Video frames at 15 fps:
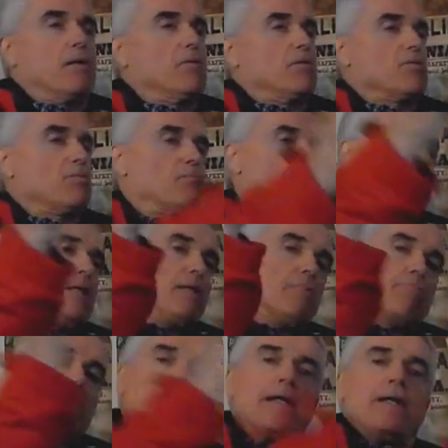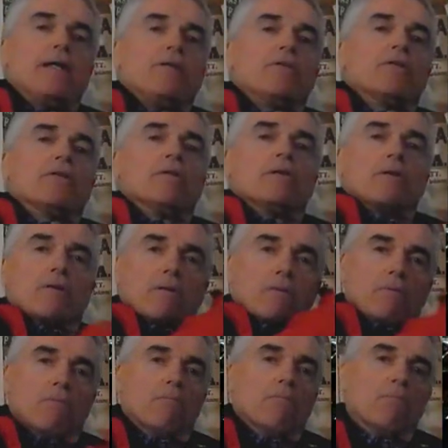was being bathed in the
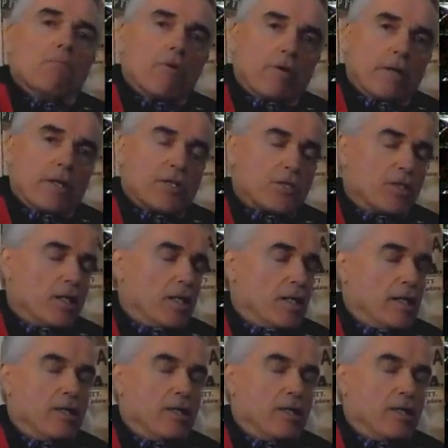morning sun.